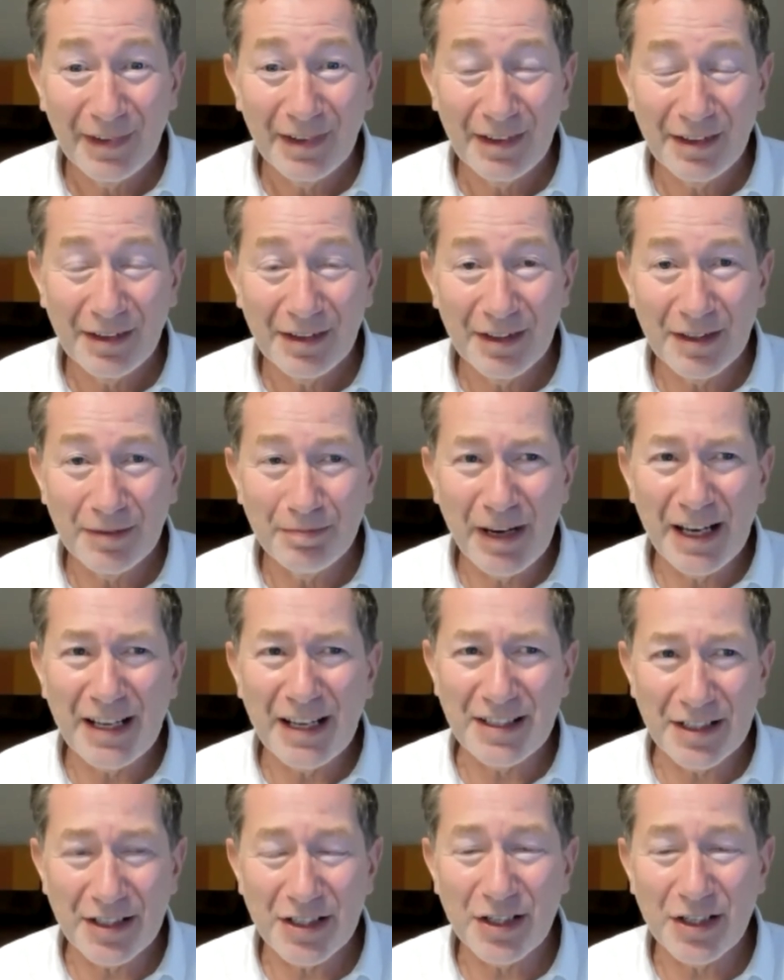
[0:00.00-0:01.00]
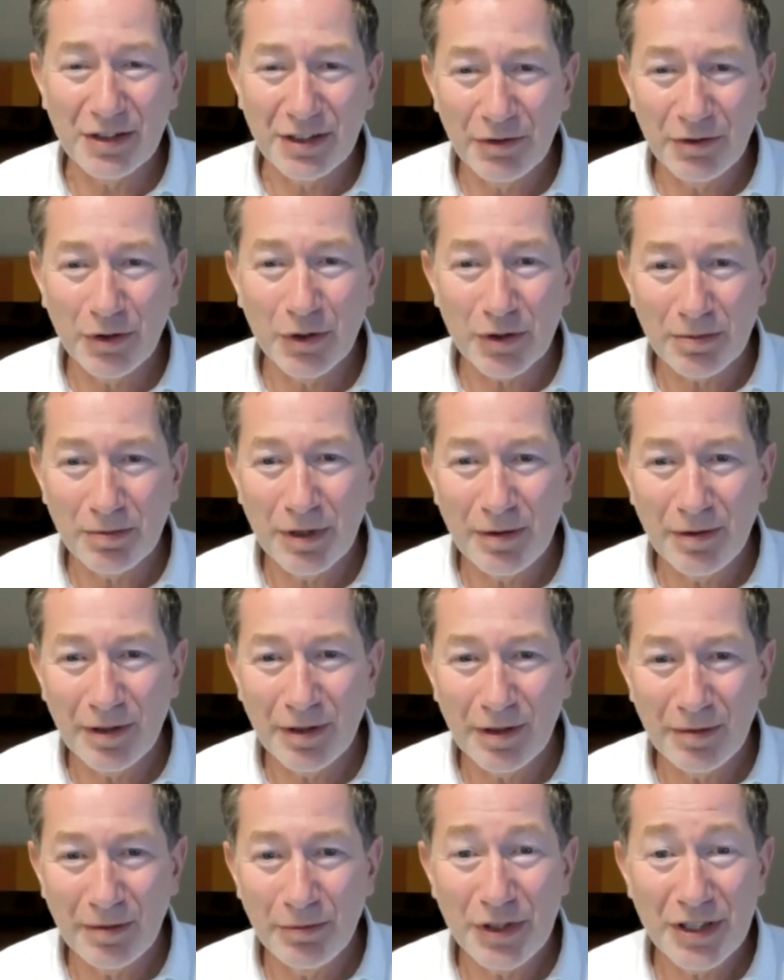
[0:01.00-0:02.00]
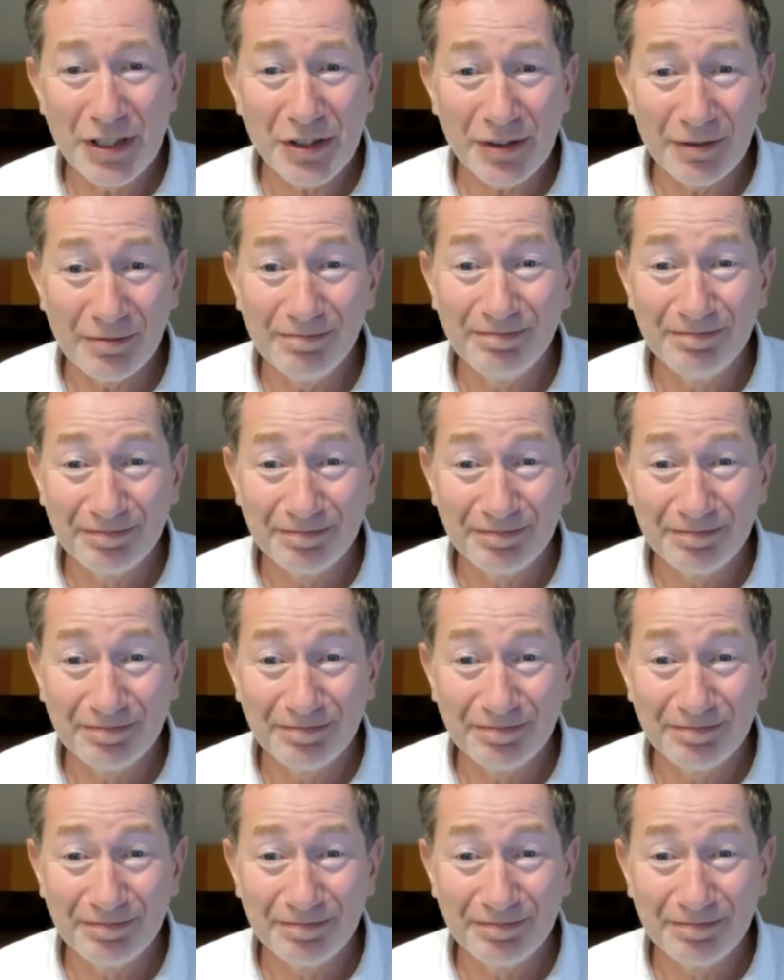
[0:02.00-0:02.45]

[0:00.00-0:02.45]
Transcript: that makes it so difficult to be a musician.